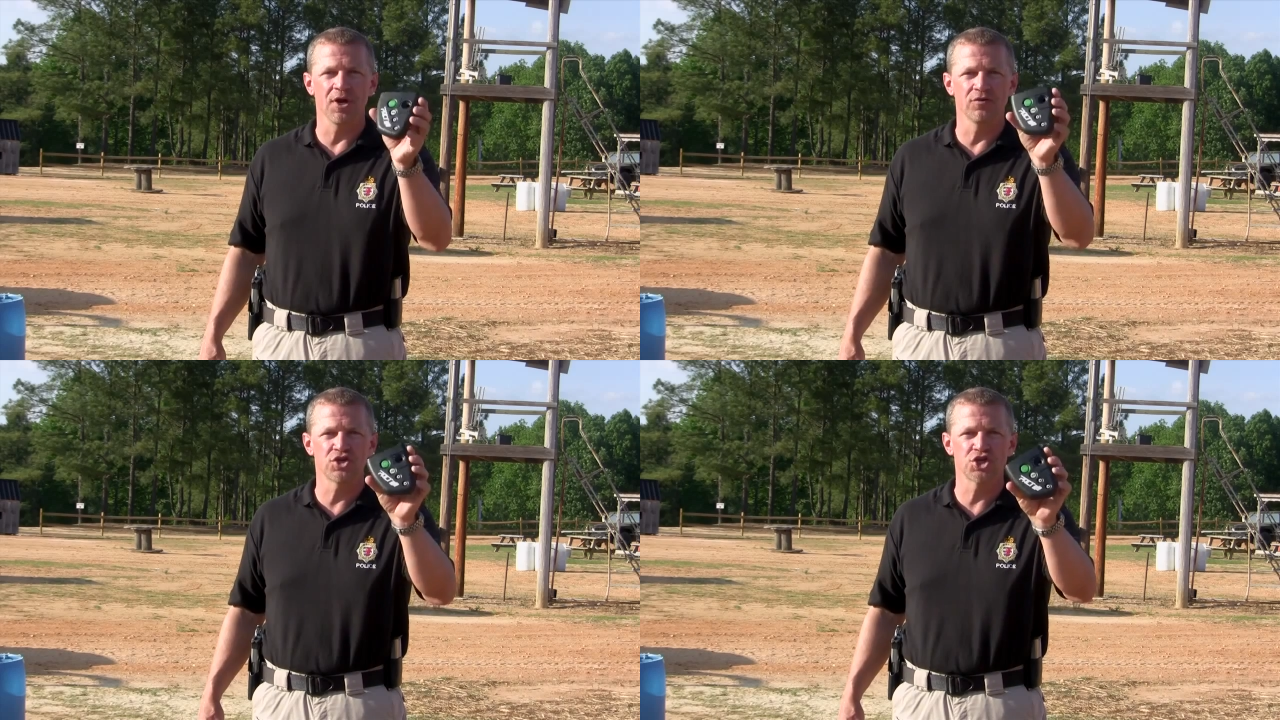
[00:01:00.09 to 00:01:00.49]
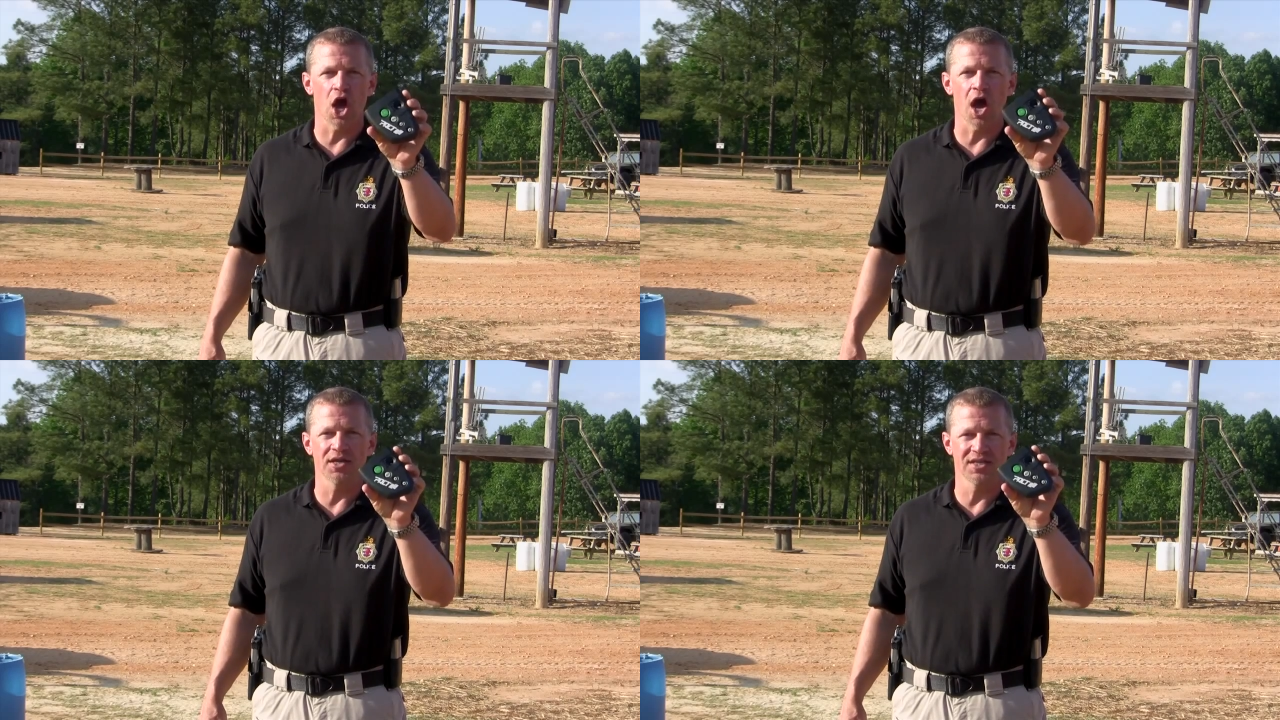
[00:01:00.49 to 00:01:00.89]
of
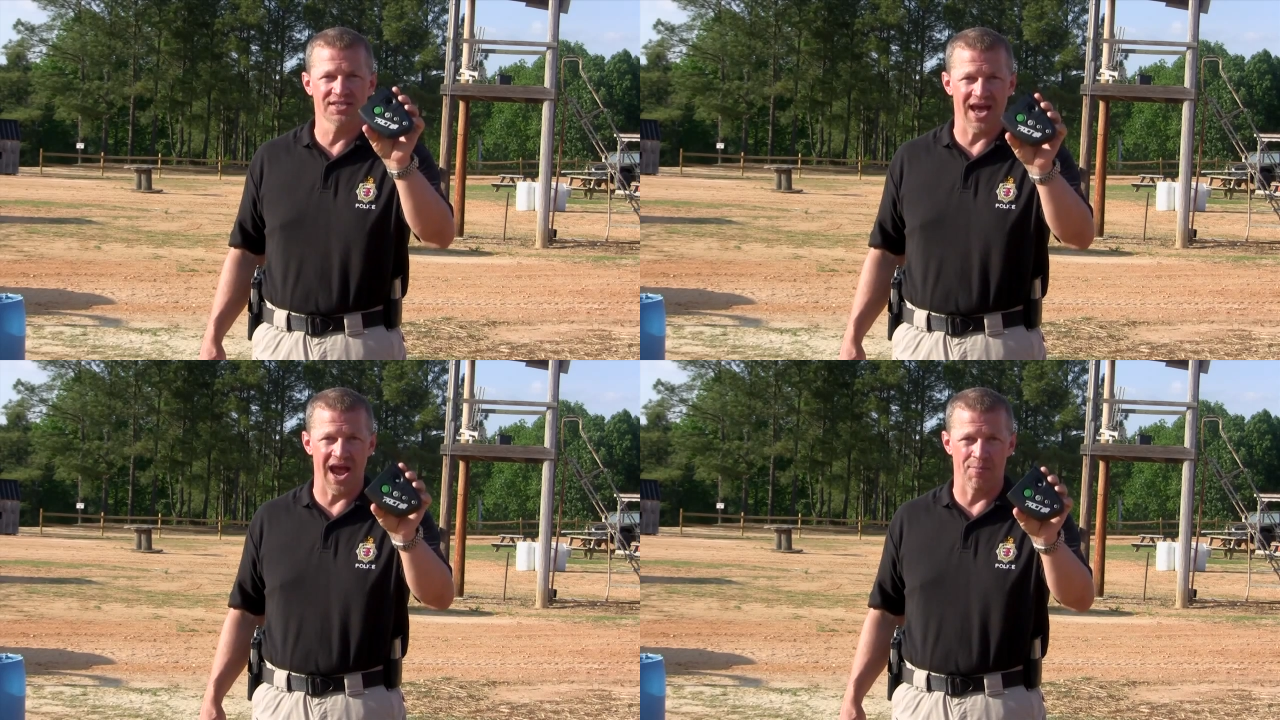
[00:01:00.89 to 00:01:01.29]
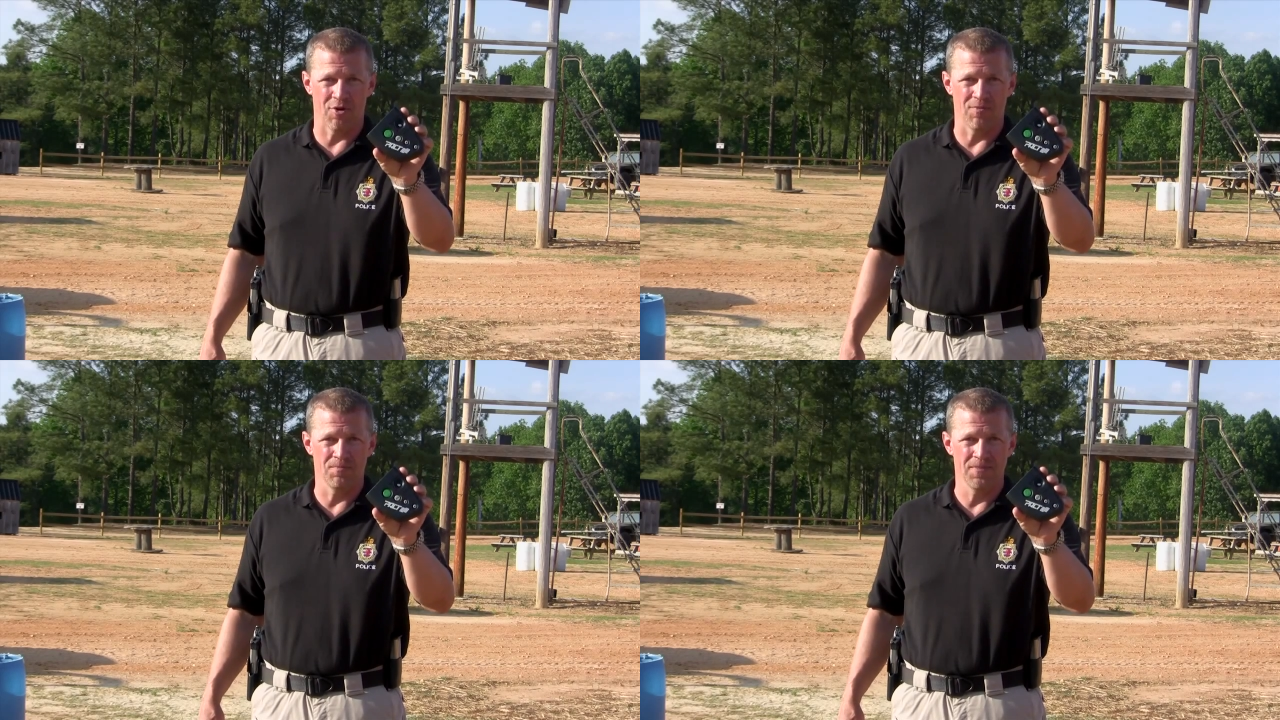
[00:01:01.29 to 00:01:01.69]
shot
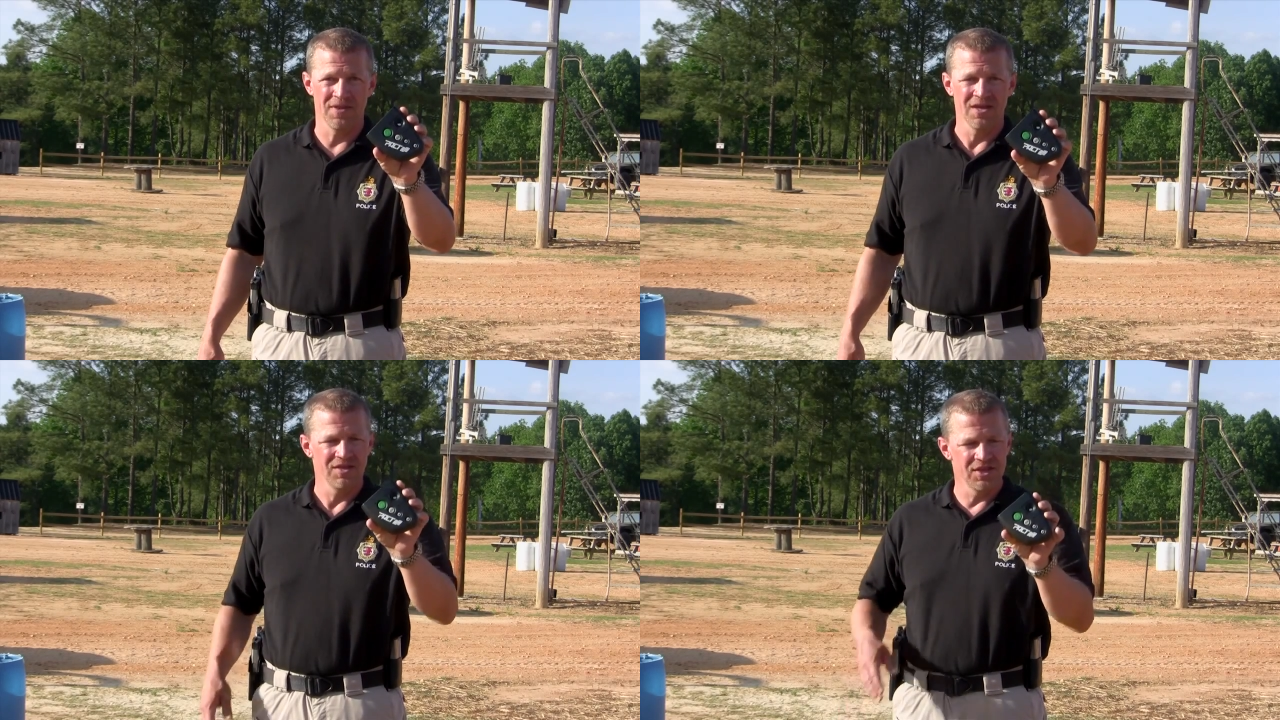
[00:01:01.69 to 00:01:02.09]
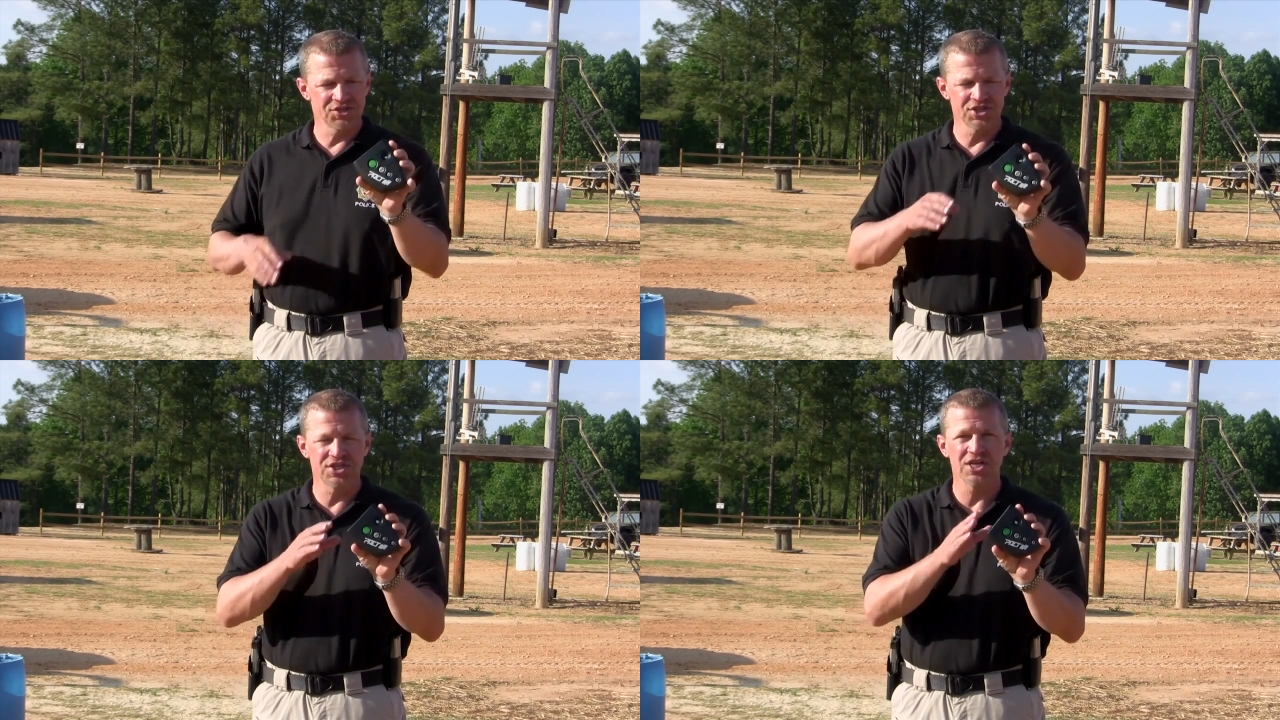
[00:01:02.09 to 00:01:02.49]
timer.
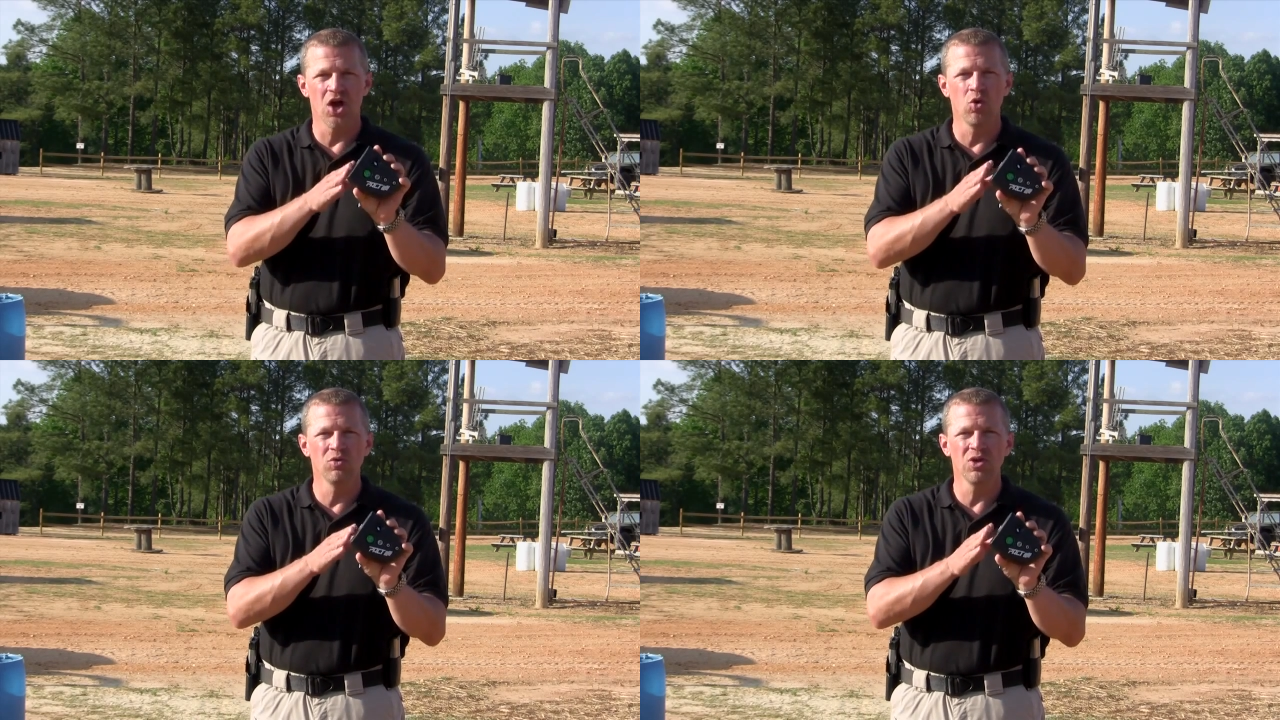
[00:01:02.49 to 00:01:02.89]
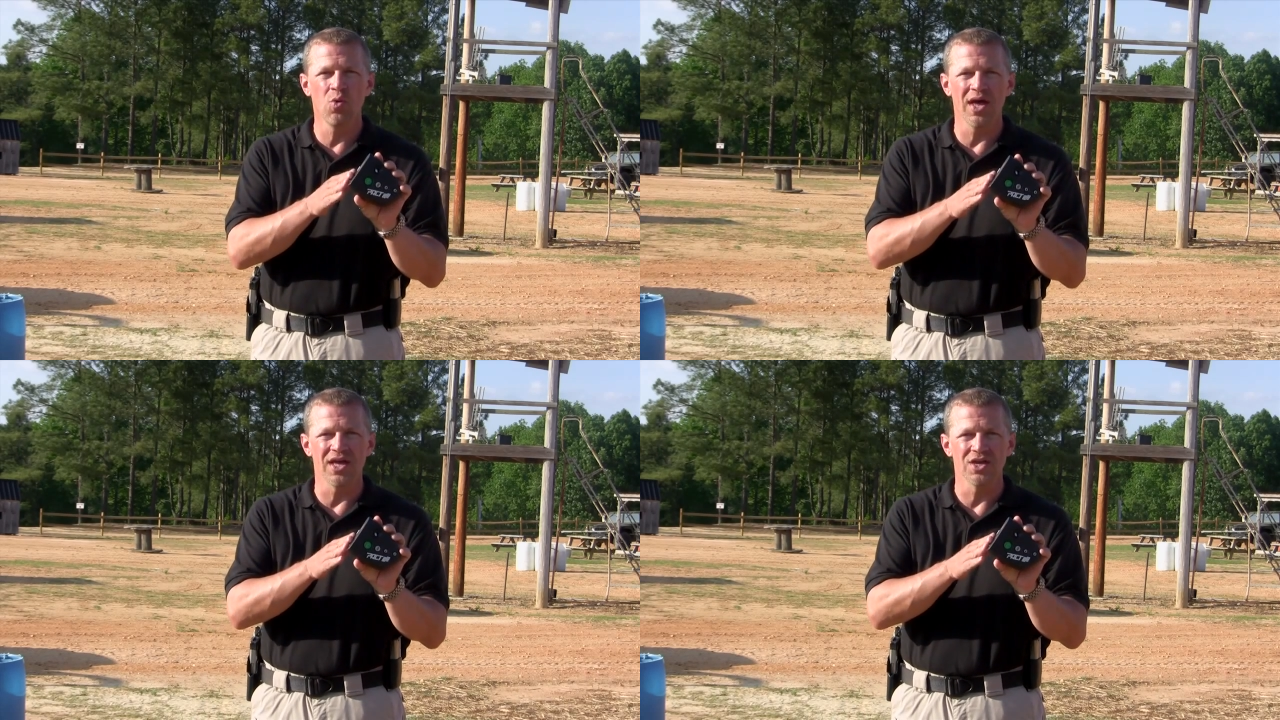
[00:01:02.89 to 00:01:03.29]
This is the only
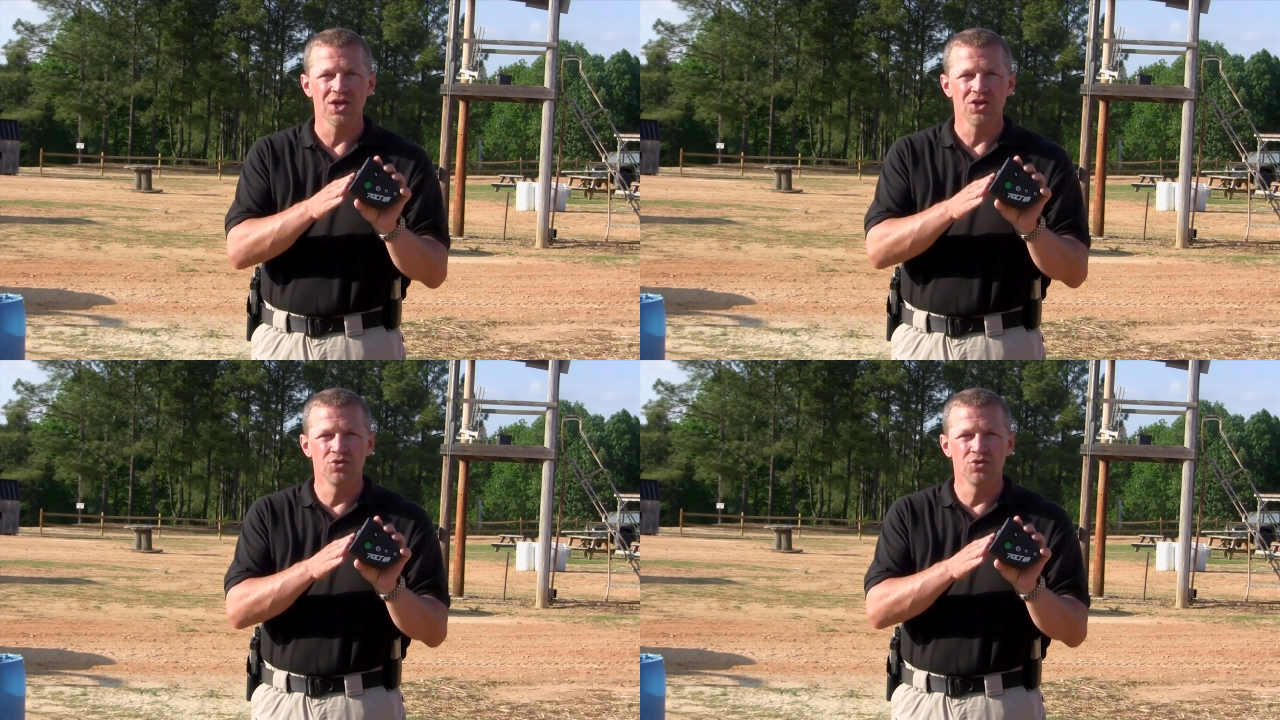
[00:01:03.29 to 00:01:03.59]
way